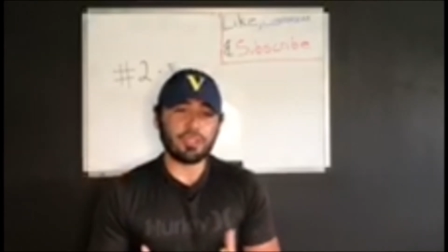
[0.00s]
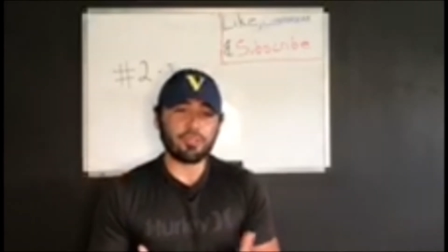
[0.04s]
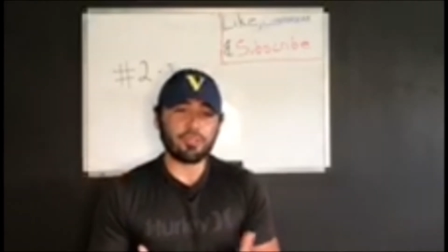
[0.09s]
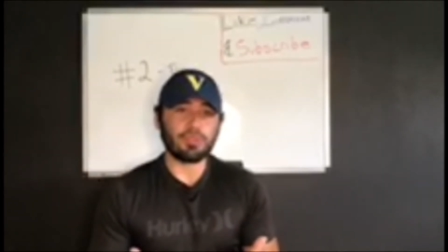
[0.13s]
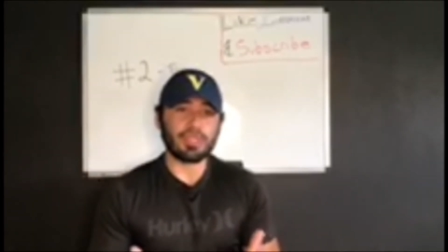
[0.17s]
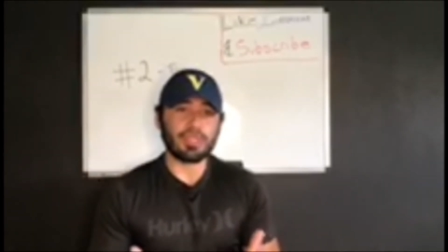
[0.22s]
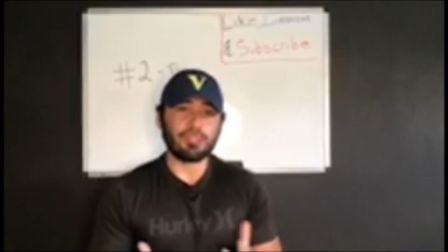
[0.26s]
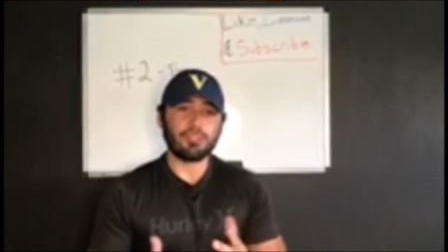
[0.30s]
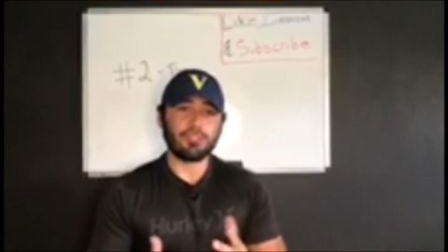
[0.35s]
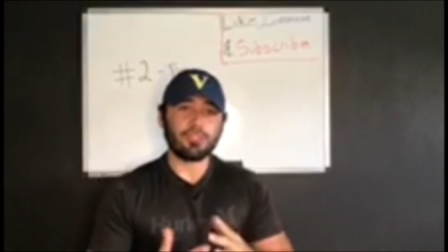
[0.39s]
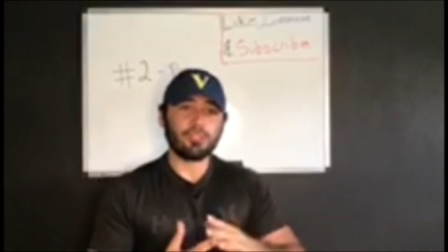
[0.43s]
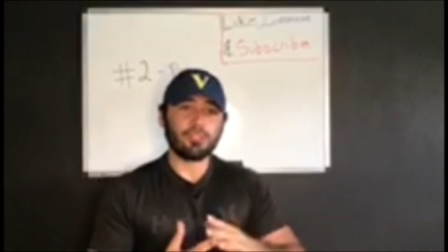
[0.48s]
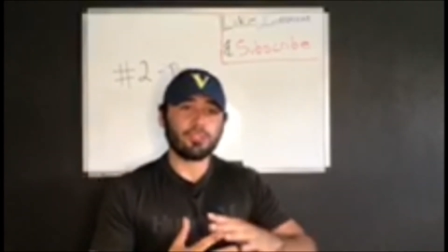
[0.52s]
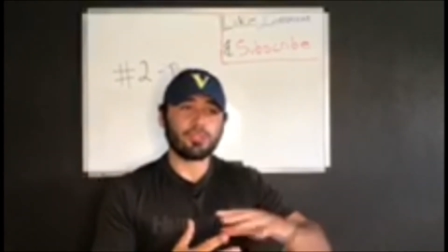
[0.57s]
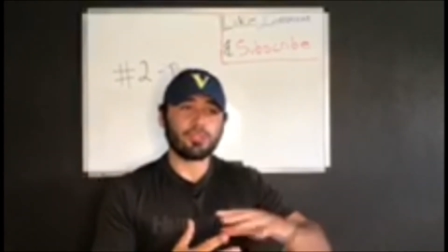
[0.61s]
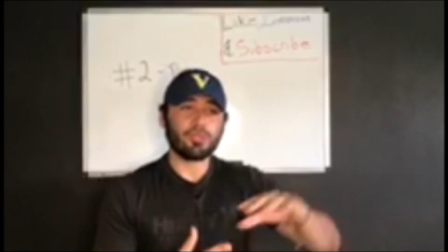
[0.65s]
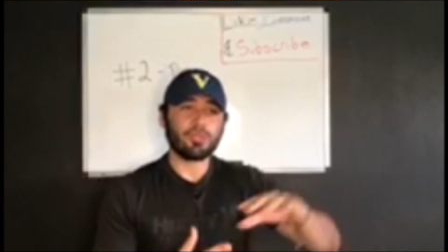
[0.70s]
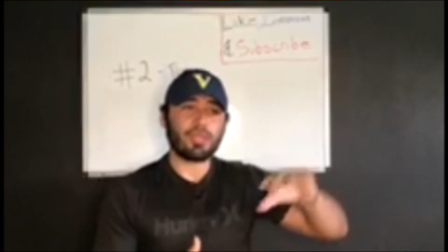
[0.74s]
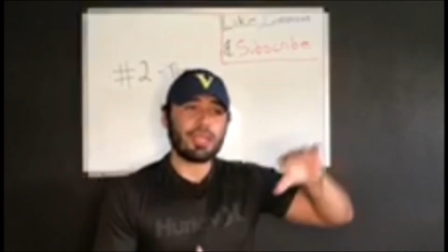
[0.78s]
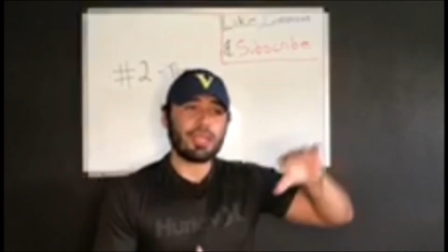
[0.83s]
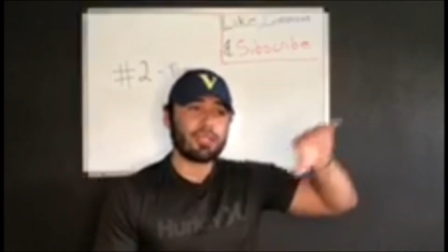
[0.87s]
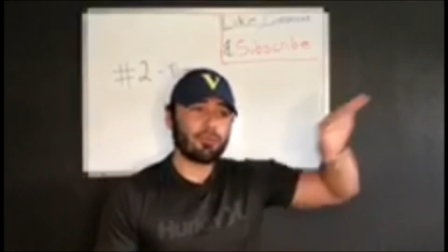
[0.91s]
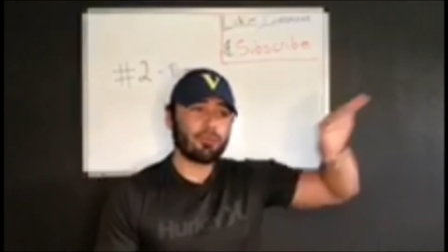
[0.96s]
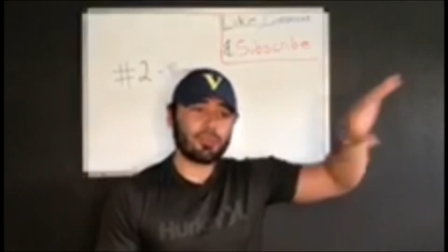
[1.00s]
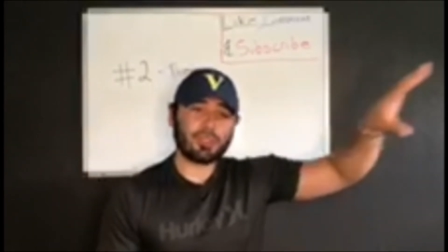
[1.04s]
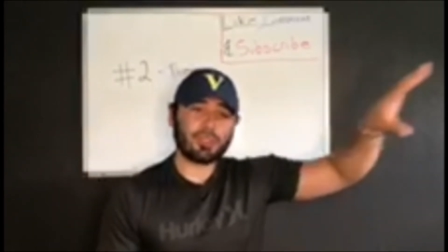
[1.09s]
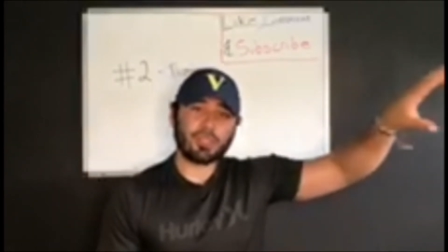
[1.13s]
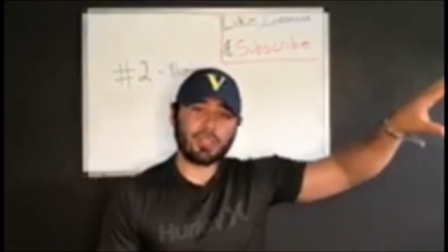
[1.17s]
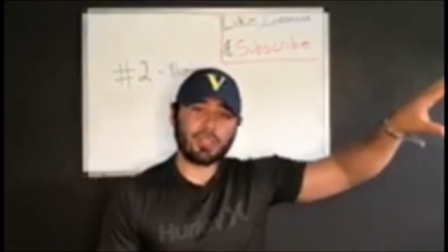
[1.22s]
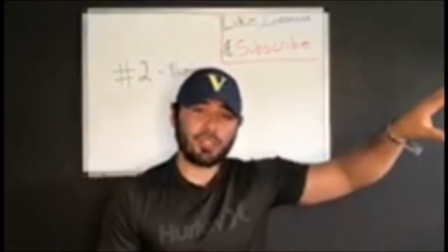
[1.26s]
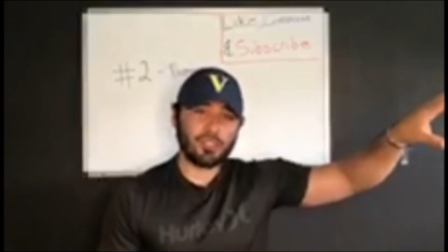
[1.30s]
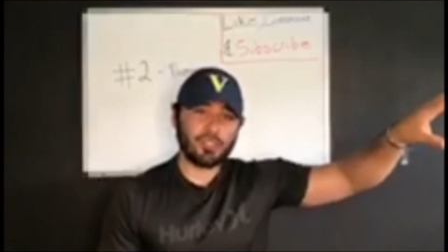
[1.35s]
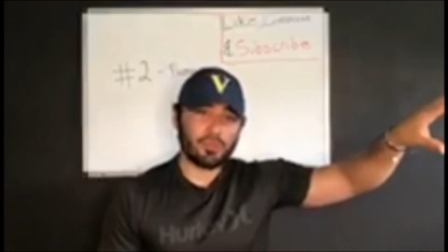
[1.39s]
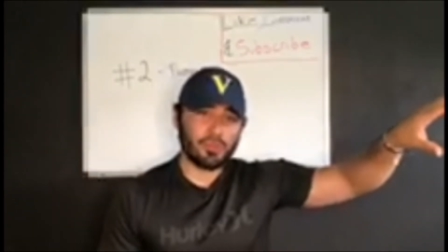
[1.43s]
Like you could go to anywhere in the
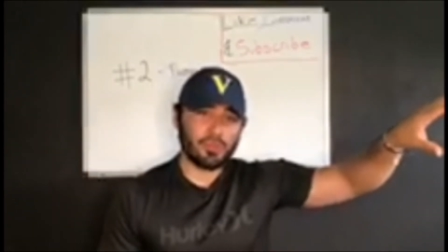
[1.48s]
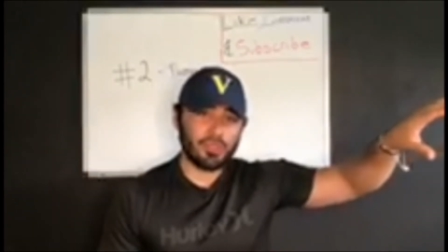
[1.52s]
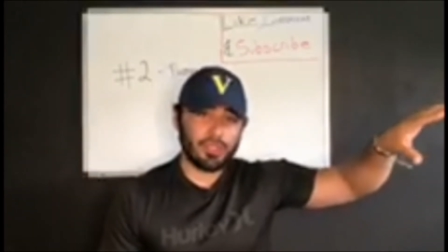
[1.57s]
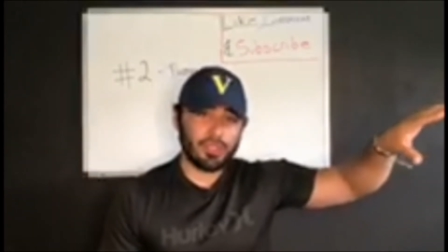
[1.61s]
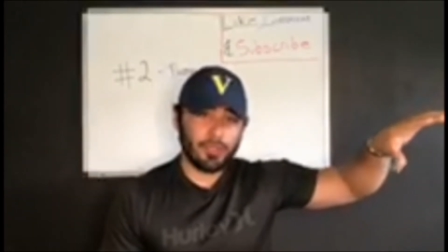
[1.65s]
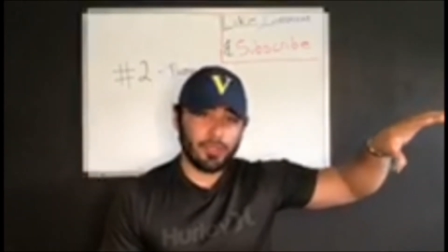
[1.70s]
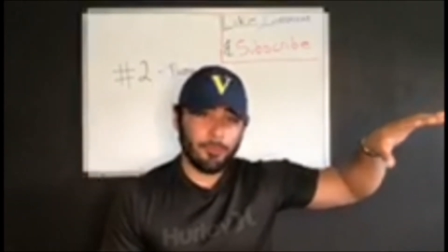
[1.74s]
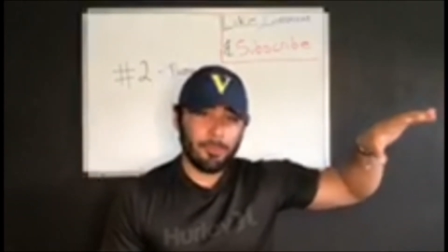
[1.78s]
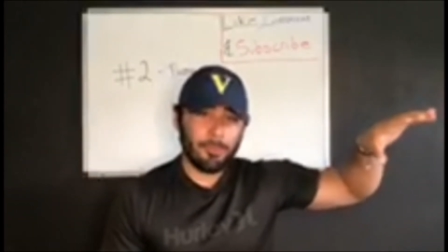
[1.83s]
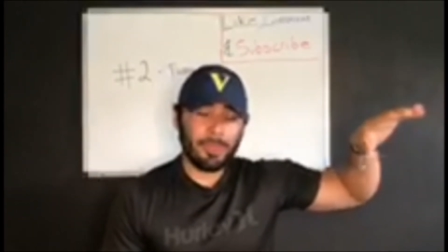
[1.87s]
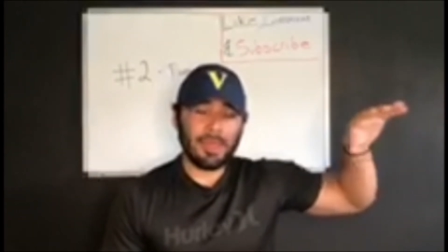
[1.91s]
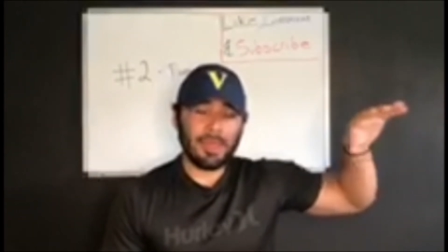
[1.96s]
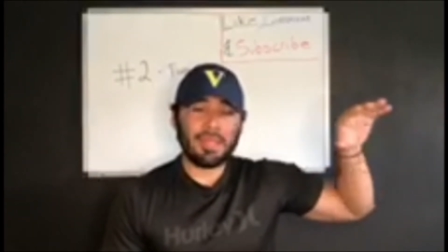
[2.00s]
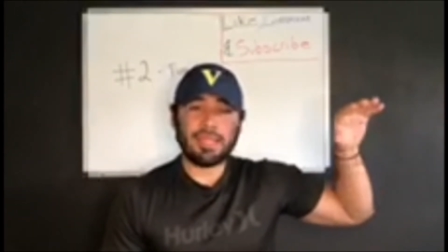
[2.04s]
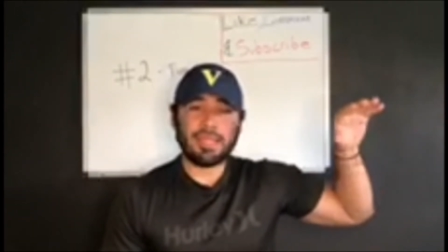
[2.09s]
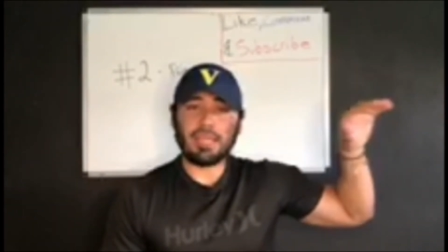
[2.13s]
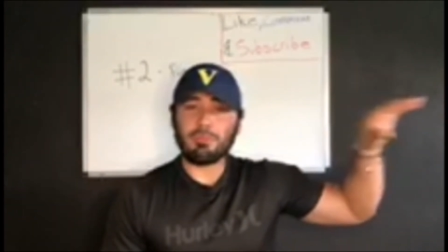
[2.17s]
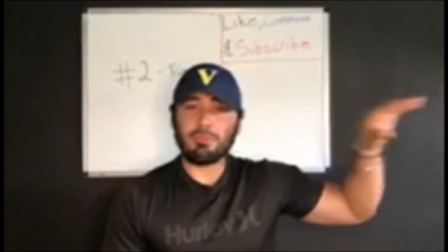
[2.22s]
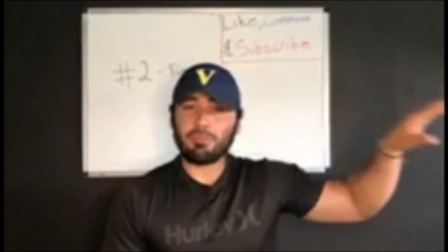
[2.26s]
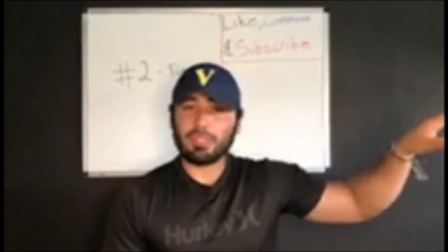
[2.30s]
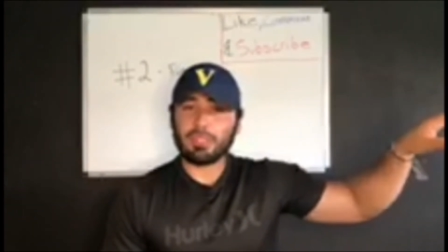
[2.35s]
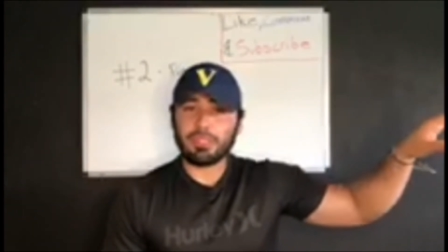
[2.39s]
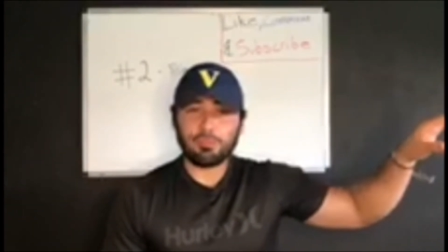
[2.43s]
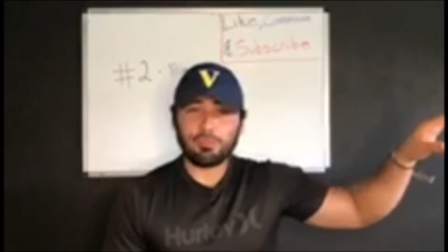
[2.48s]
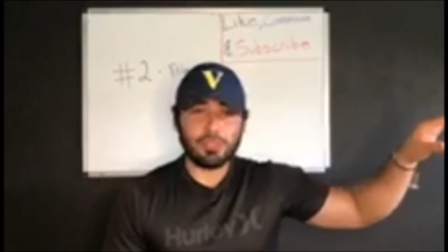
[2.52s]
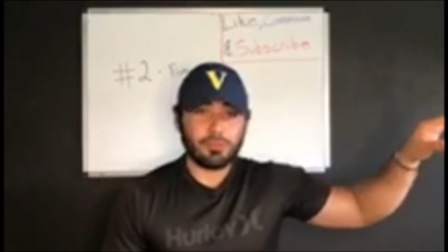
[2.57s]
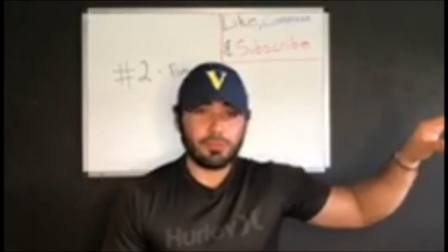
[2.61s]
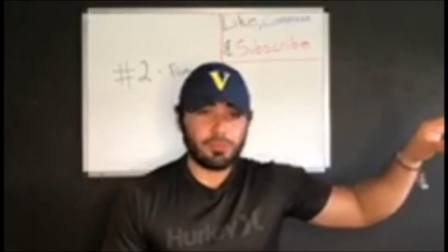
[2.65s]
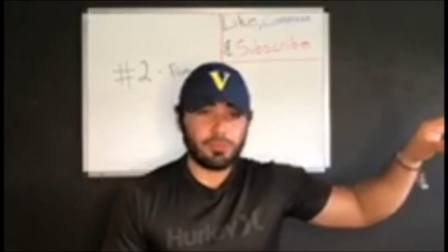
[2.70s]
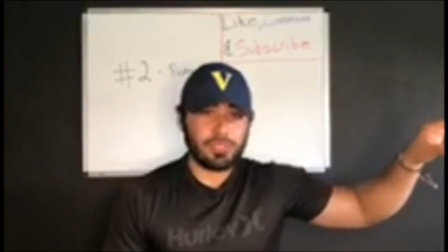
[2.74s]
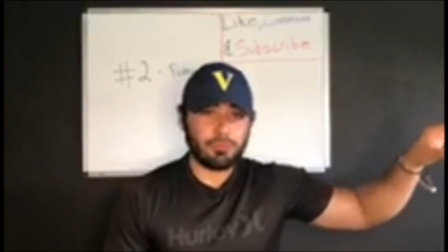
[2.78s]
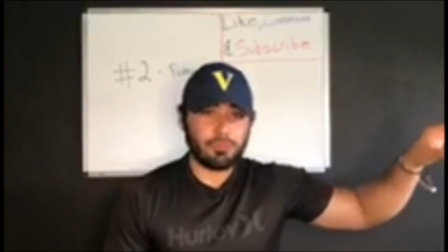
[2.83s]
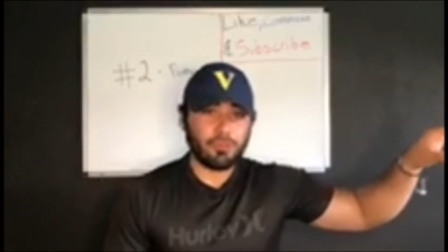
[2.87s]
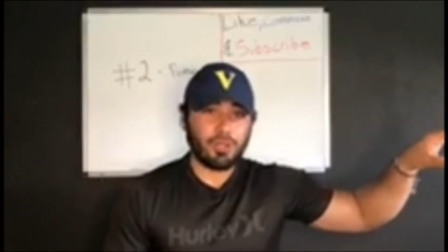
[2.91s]
country and money wouldn't be
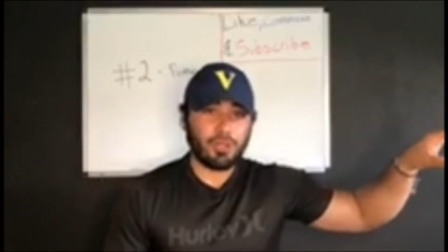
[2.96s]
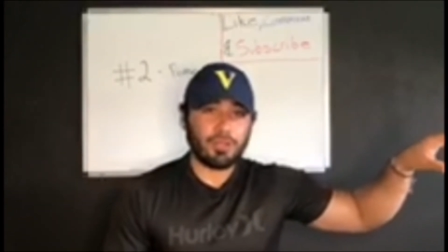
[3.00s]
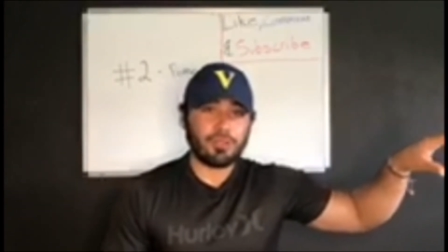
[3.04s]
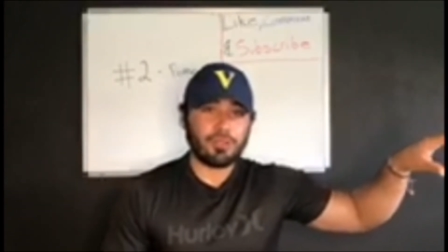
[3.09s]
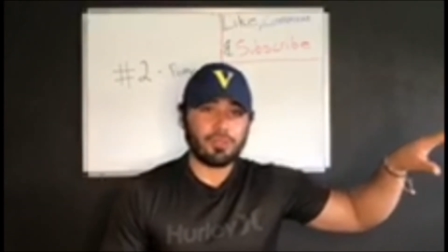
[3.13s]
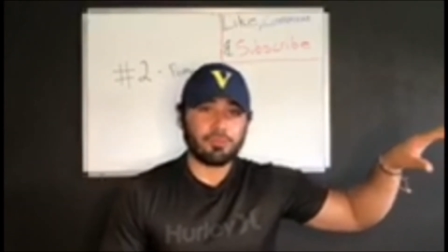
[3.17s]
a problem,